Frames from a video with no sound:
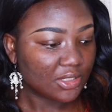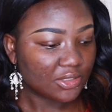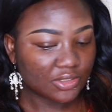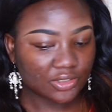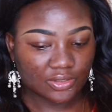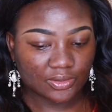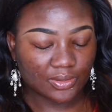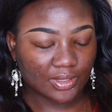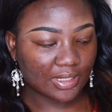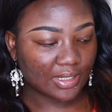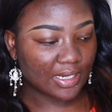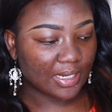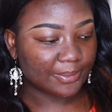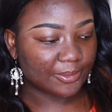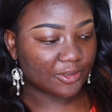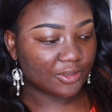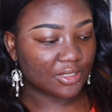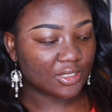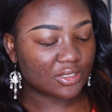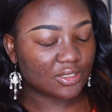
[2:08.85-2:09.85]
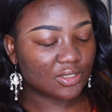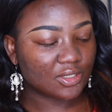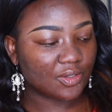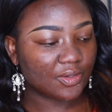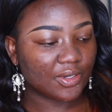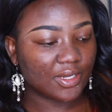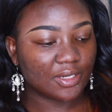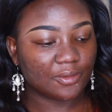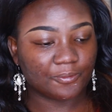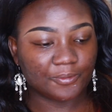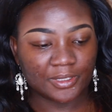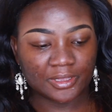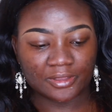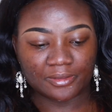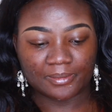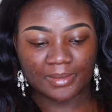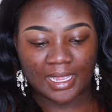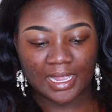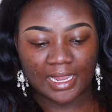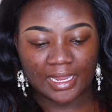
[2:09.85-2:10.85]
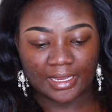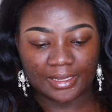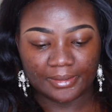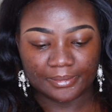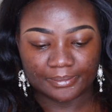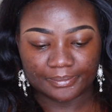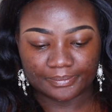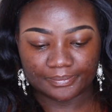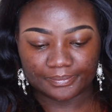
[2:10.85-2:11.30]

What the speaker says: So I'm going to go in with my